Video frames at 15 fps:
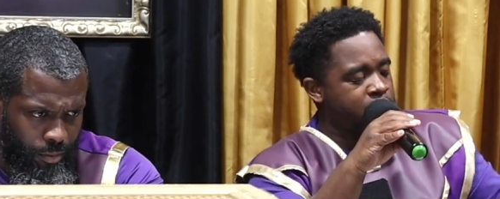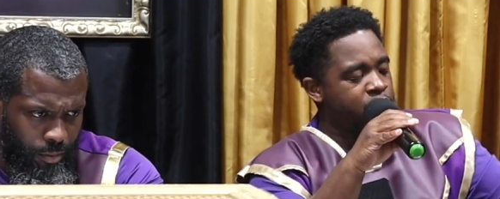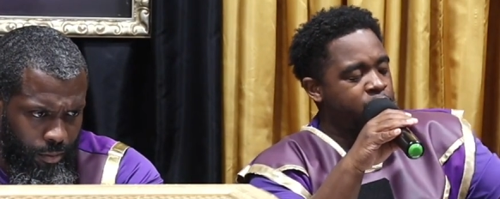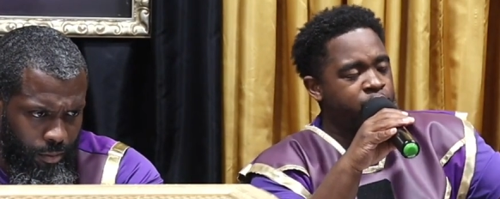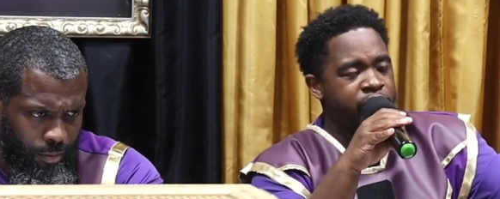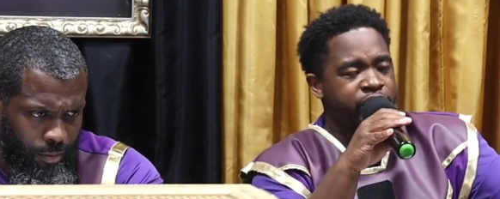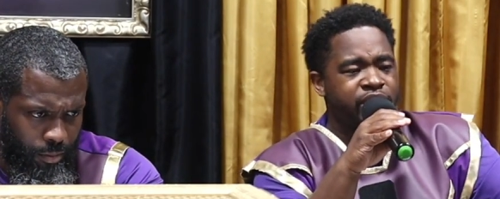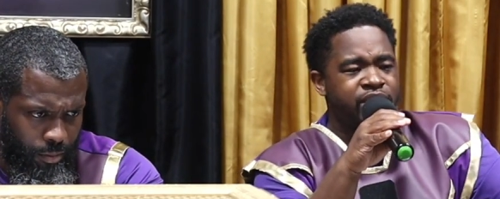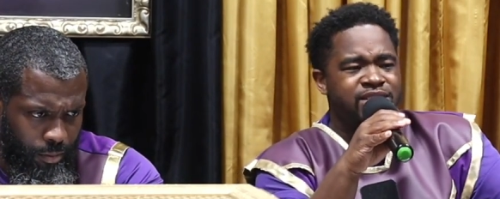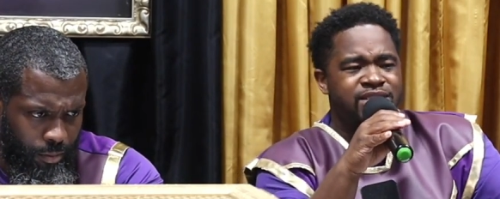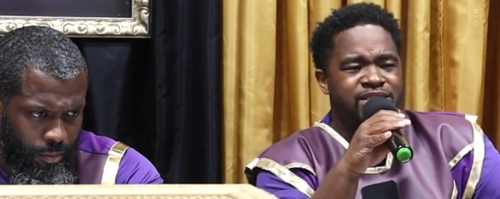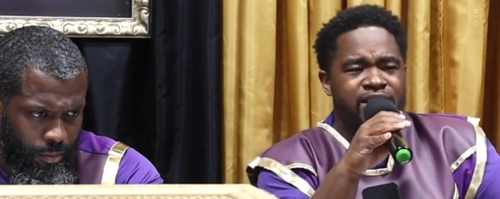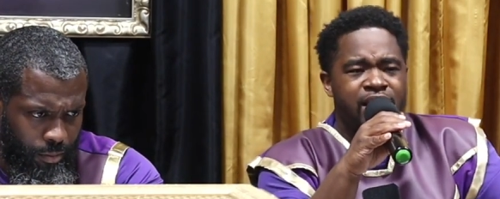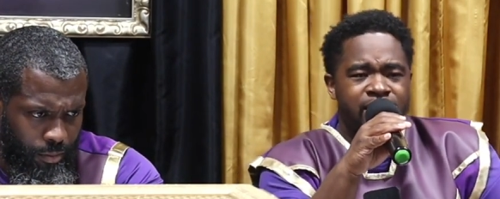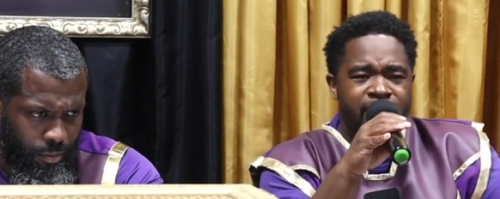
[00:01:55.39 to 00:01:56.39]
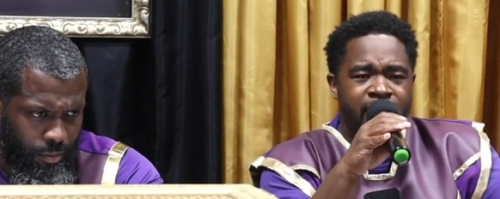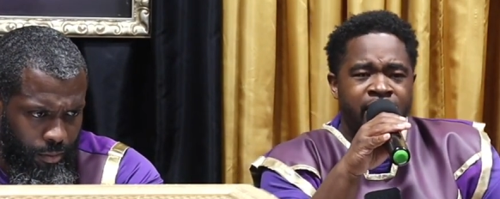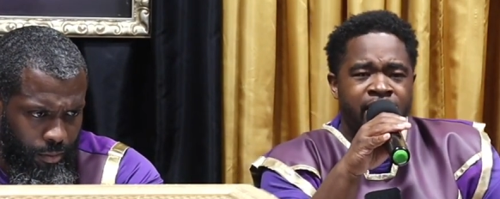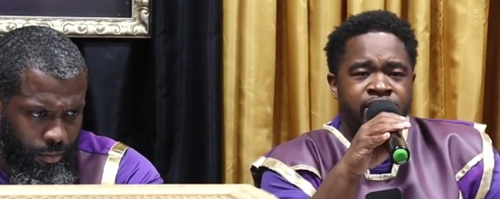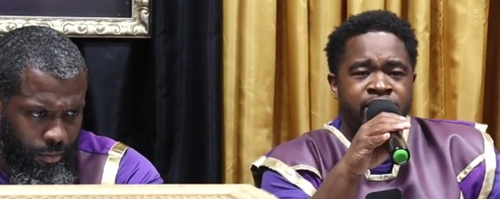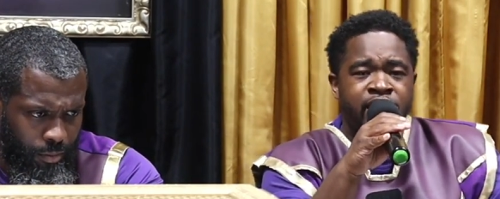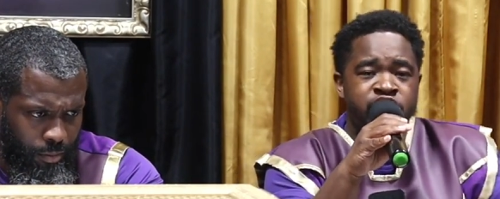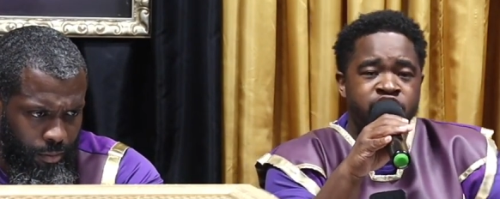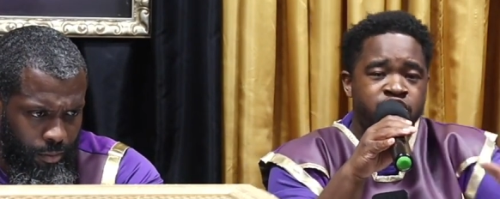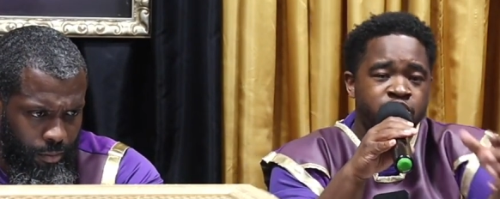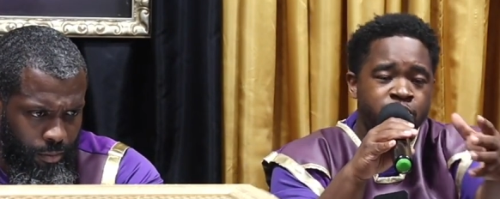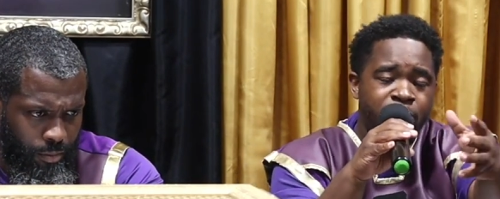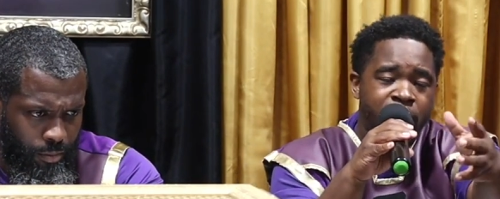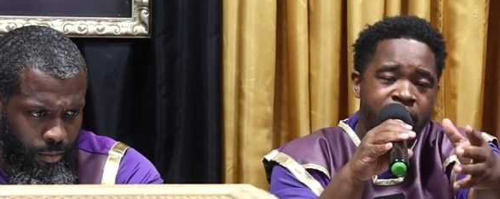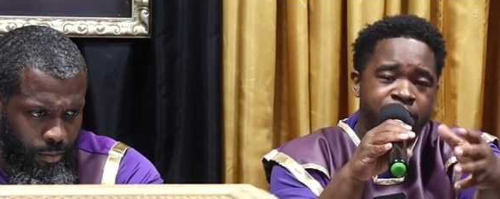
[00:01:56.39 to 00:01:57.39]
Speaker 1: with Sunday that you
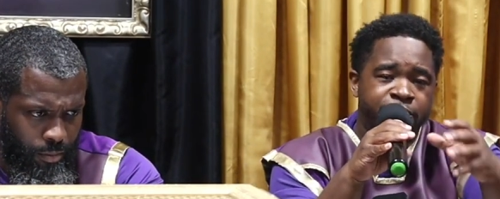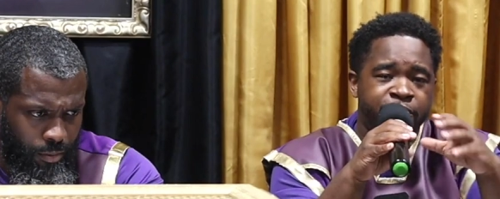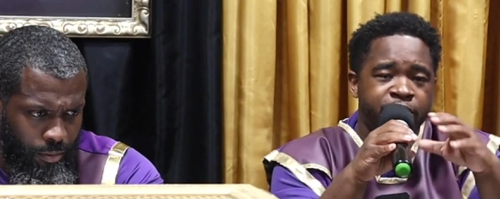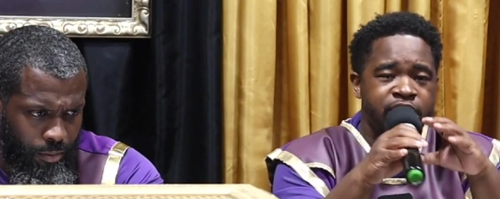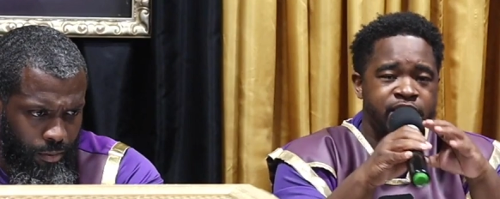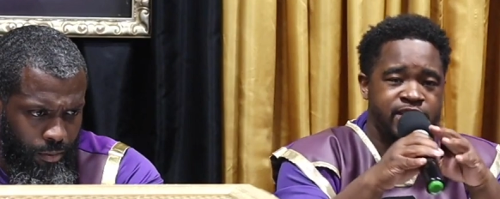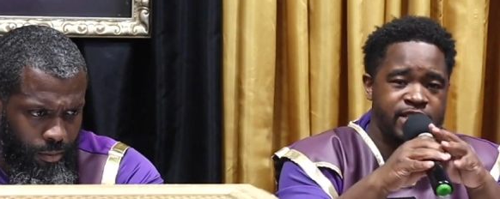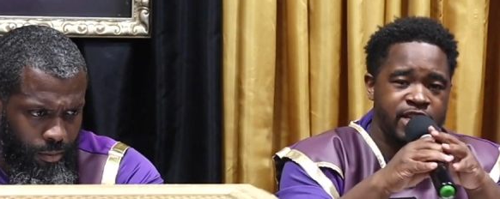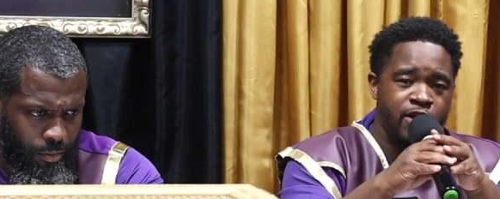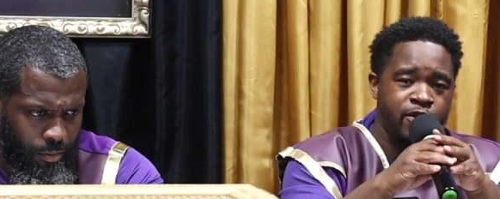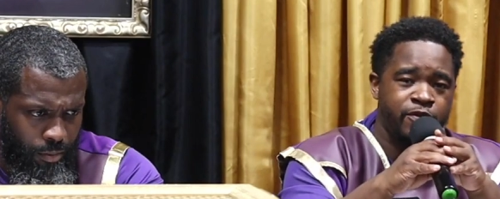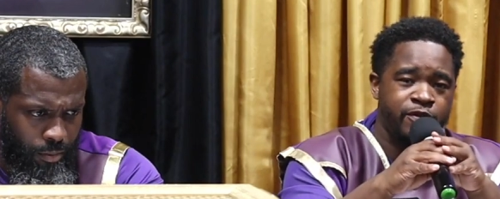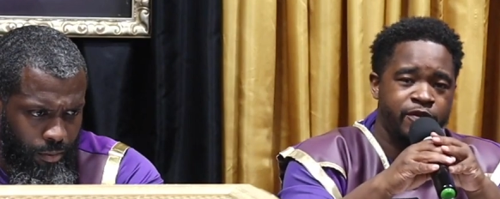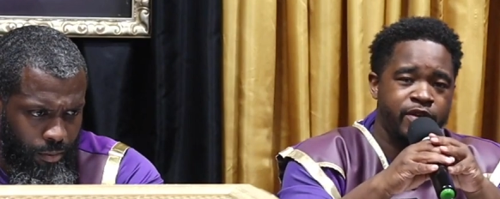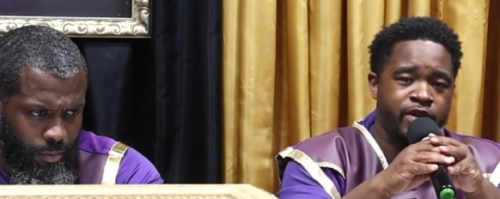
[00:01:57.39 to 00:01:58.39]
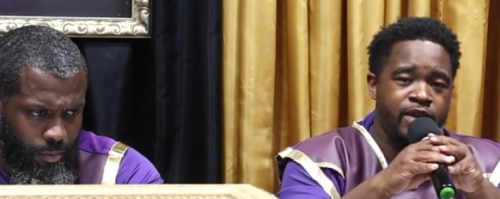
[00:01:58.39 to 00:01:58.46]
made for yourself.